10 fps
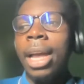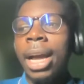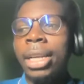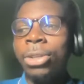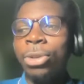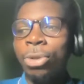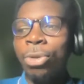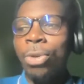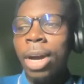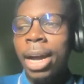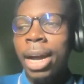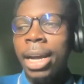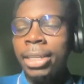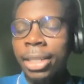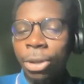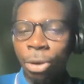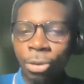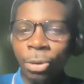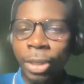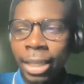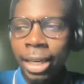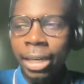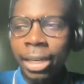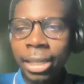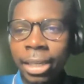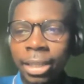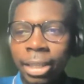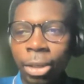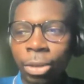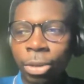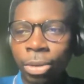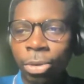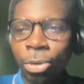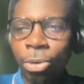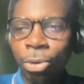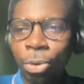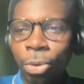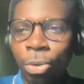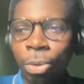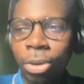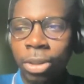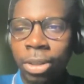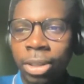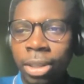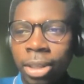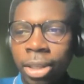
And so I think you use for data analysis and so what's